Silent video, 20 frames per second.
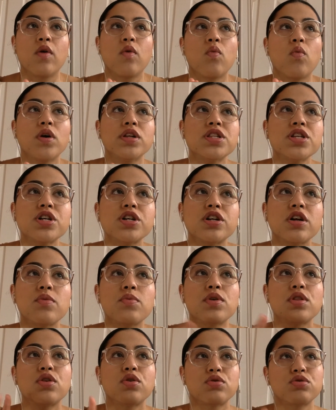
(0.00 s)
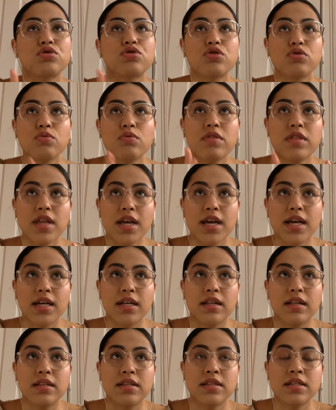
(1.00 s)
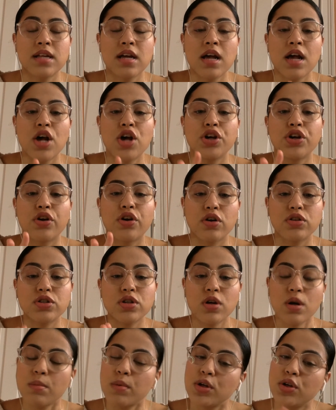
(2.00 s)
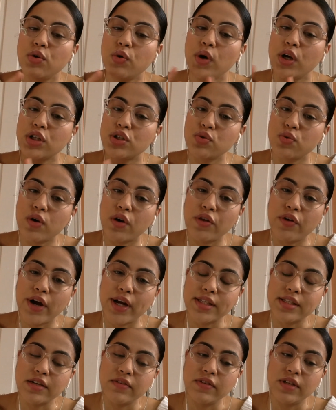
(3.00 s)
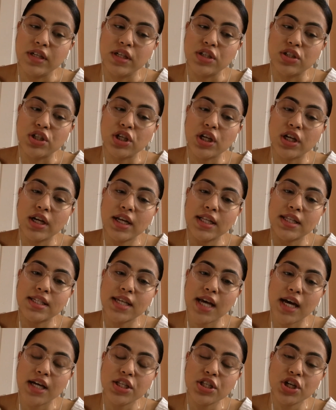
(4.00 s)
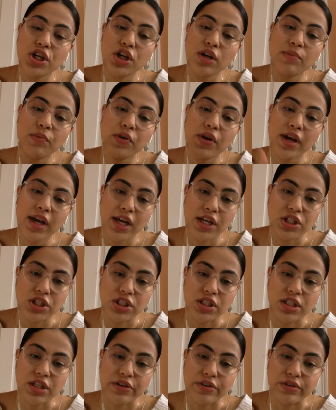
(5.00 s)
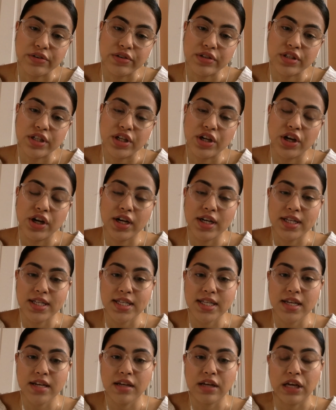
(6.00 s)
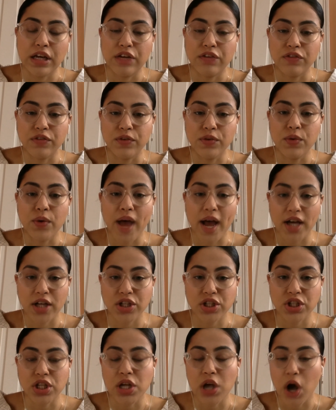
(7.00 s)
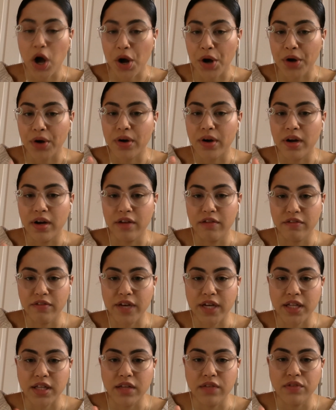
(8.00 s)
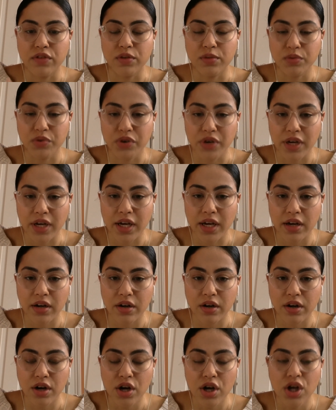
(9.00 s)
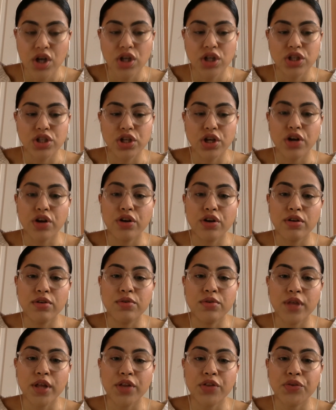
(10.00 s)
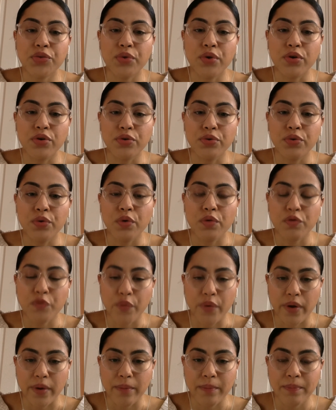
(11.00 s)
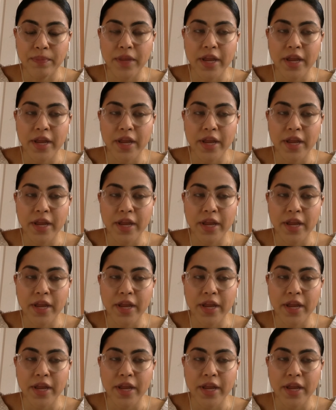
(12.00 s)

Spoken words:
Once you're done with those two things, you're also going to be doing two other activities. So you're going to test your communication skills and you're going to see if you actually are an effective communicator. So you're going to do that through a Google form.